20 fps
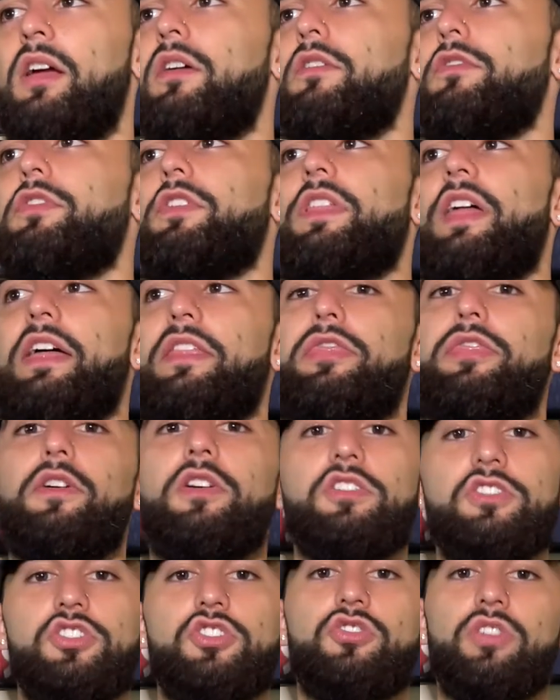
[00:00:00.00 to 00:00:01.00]
for that
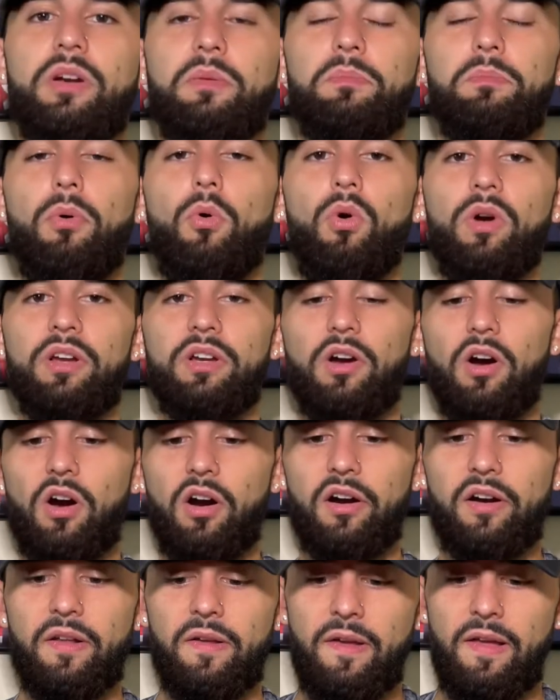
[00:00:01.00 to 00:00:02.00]
3rd string point
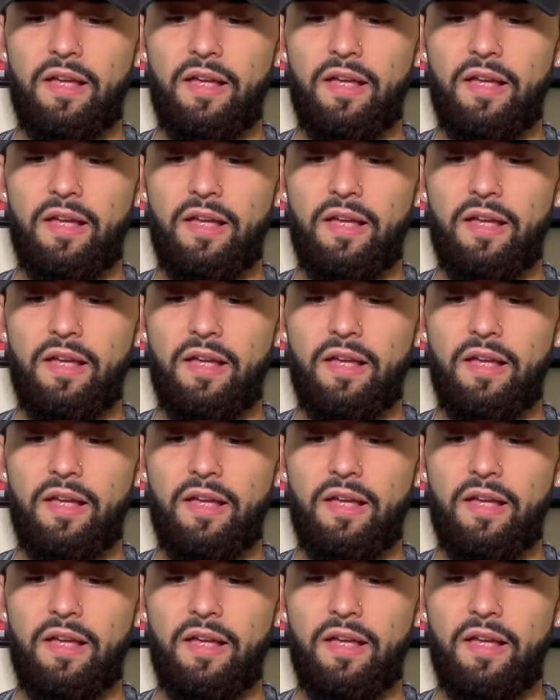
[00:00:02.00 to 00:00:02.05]
guard.